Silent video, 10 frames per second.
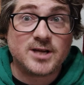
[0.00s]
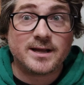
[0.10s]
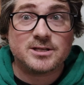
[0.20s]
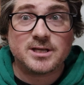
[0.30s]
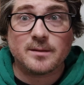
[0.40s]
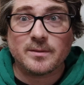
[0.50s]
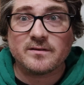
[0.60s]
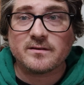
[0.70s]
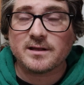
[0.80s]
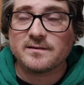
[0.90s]
Jackie Chan,
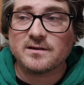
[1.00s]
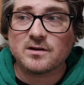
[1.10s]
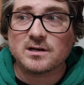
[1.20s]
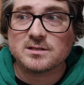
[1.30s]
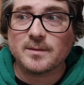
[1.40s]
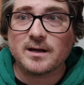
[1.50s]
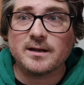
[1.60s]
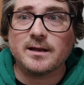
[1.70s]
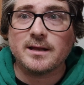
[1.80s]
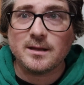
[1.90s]
basically, as he talks
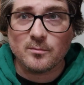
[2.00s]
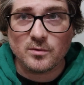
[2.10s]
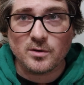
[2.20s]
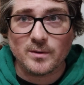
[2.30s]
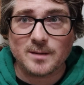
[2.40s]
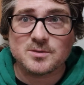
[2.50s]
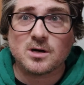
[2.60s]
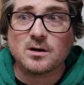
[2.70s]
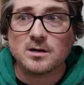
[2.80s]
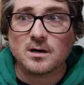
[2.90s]
about. And he went up to
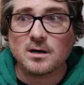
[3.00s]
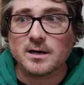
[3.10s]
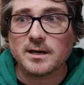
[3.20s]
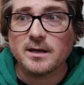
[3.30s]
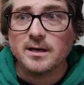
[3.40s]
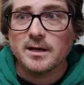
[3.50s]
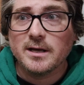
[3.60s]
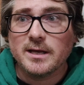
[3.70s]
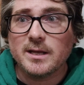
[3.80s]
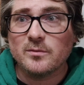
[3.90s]
Hong Kong and
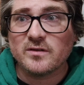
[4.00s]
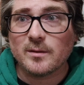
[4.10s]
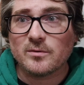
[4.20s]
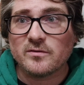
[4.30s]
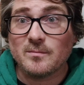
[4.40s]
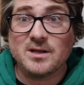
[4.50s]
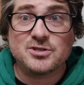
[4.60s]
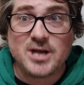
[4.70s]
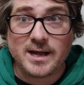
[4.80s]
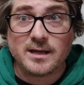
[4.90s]
he was able to meet
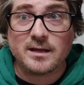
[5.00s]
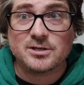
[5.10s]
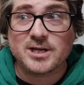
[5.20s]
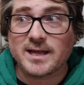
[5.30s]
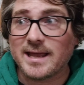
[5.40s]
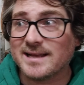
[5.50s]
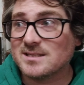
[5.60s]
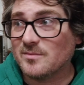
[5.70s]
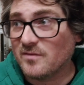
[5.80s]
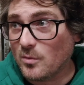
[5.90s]
Jackie, and Jackie
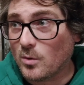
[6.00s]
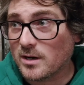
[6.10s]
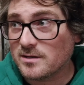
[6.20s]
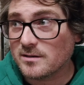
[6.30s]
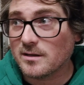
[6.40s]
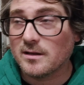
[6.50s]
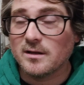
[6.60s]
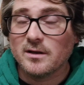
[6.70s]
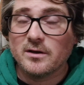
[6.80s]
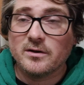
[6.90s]
asked him if he wanted
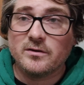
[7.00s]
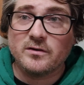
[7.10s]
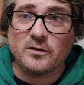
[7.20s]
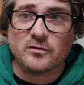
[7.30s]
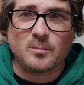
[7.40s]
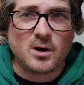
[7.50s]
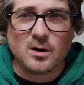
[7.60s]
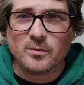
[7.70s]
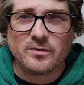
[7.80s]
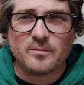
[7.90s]
to
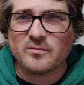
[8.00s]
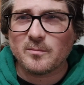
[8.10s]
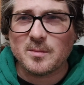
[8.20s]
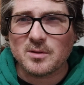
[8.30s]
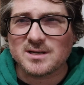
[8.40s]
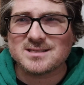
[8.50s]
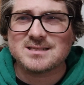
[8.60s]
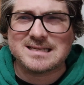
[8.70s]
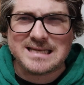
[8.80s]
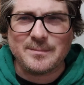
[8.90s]
spar with some people on his
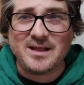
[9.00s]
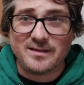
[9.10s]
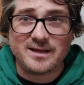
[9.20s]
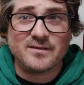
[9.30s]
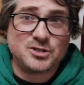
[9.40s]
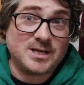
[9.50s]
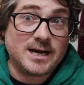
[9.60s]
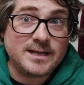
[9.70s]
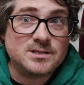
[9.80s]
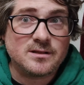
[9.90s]
stunt team, and he like eventually
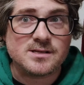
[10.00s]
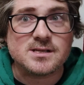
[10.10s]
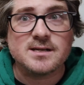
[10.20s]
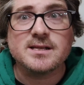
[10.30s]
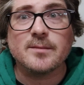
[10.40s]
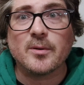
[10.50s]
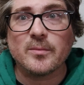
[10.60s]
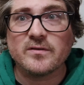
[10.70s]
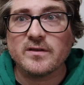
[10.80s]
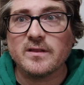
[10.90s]
got into the stunt team and
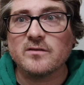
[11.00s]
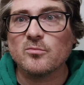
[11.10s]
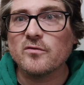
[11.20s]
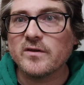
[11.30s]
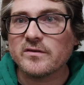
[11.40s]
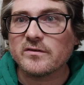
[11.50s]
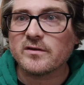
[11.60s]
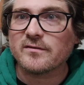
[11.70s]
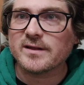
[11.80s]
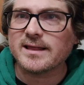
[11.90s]
was in these movies and
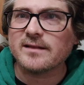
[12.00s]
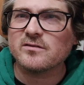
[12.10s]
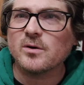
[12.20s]
stuff like that.